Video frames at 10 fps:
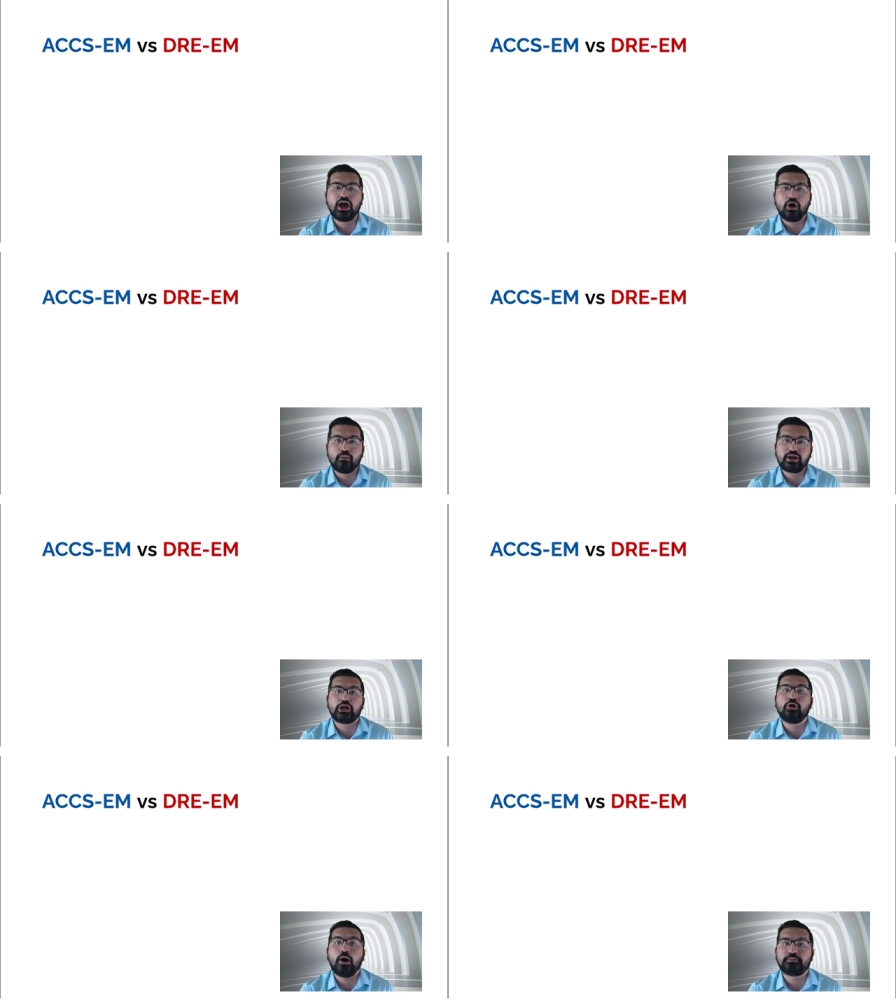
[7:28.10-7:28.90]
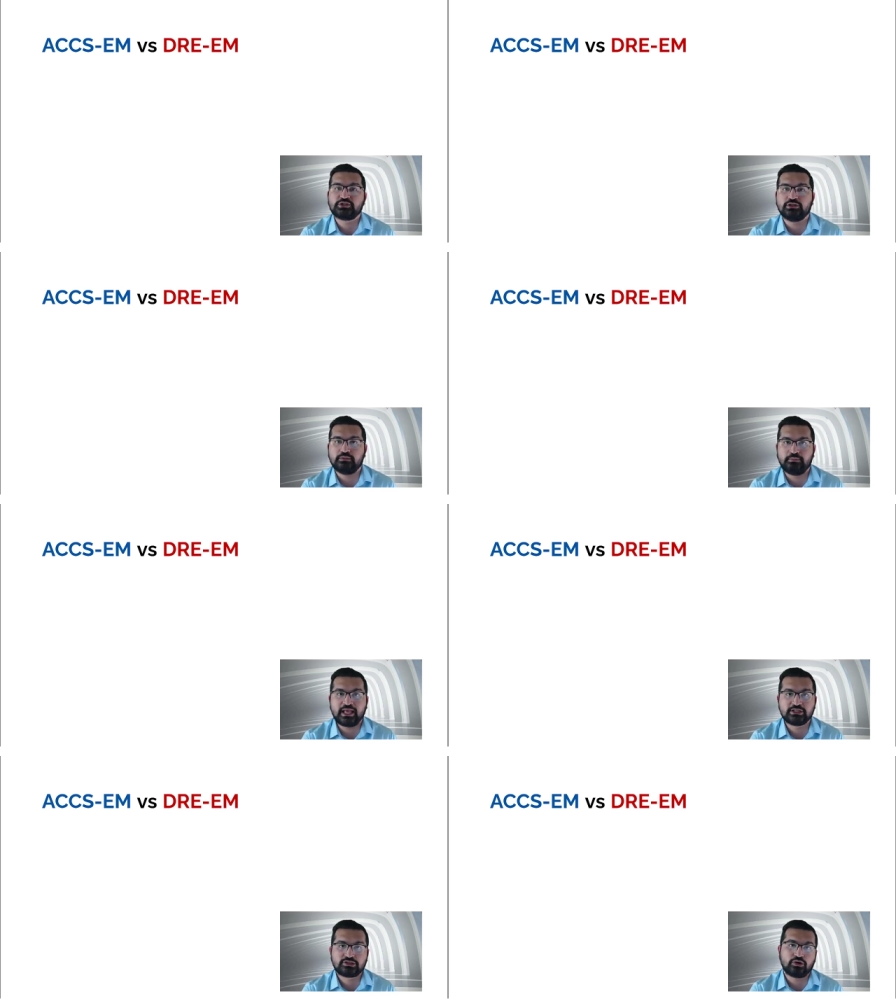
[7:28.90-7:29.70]
what are your option
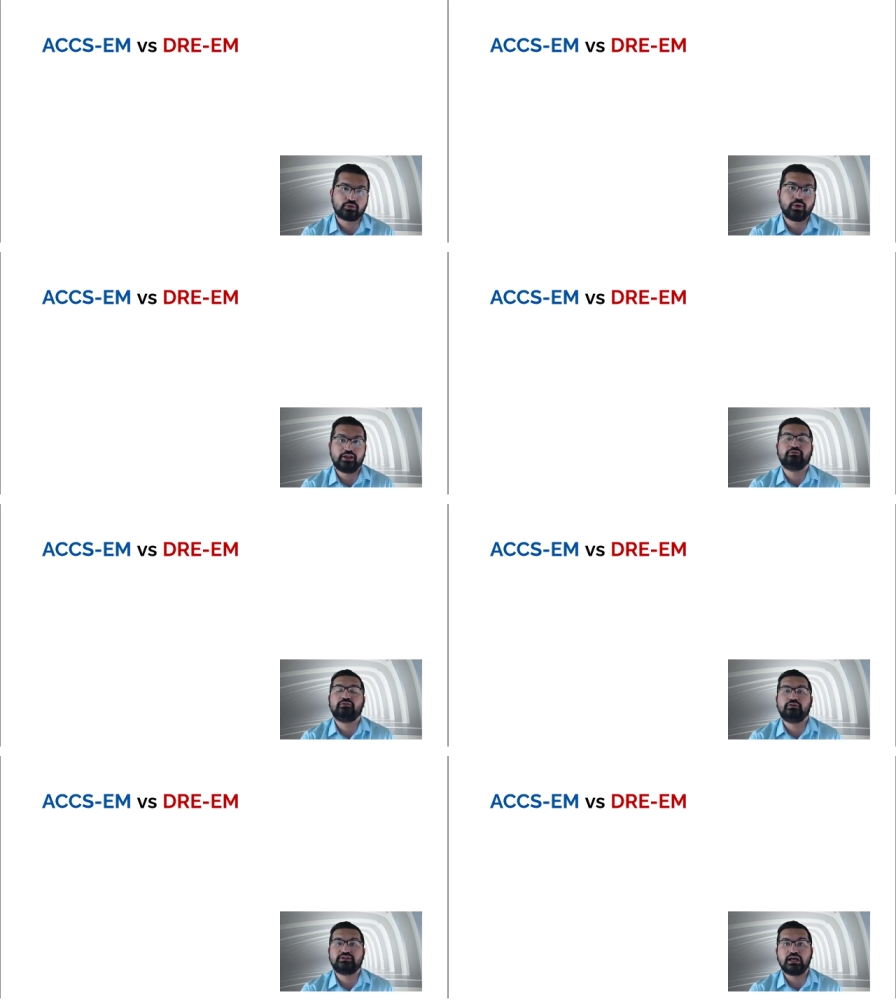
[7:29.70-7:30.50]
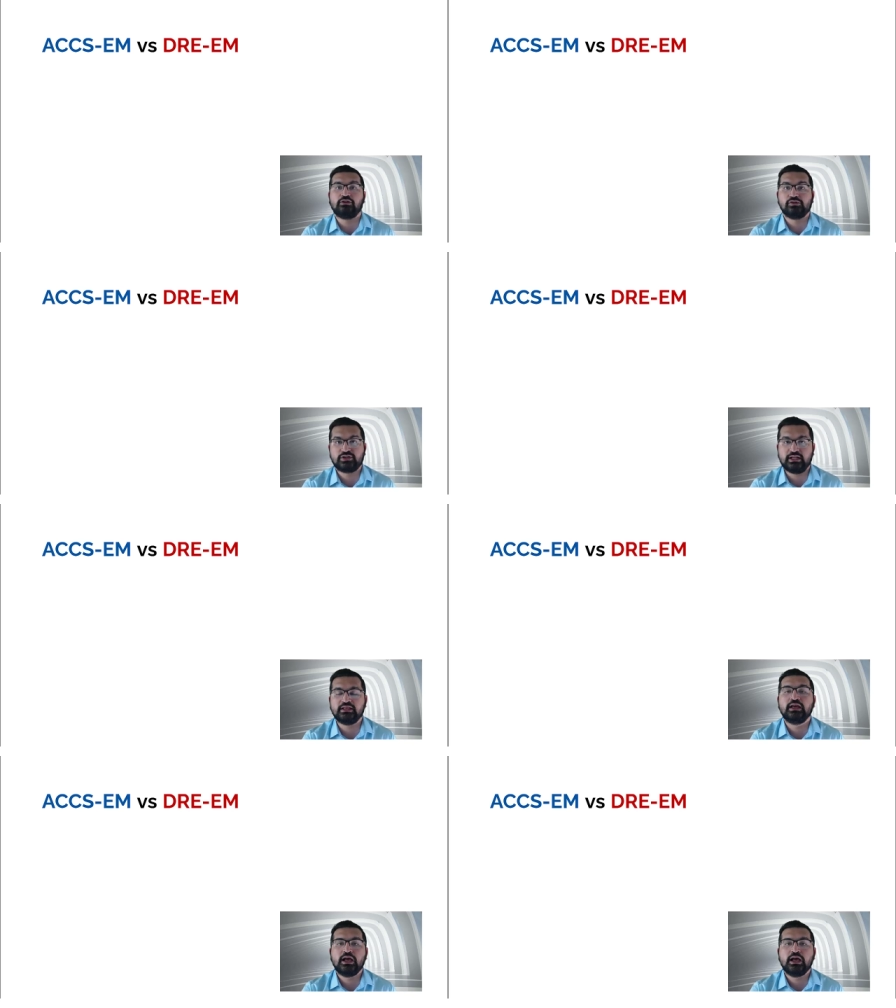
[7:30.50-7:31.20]
based on what you've done already.